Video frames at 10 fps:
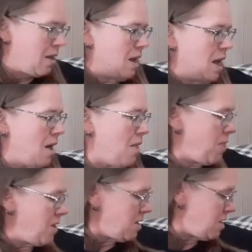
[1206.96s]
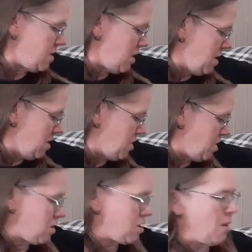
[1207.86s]
Now this is
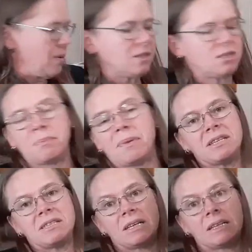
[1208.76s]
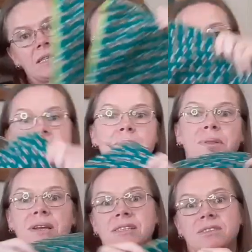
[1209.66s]
just going to basically take the
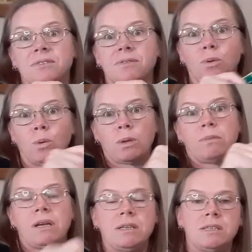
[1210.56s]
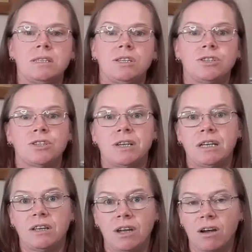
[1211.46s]
place of Autumn Lane
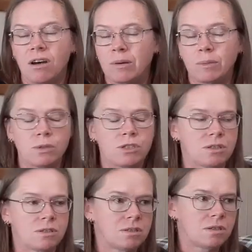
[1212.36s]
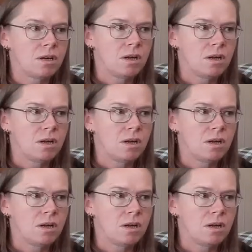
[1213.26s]
Stitchery. Like, I will just,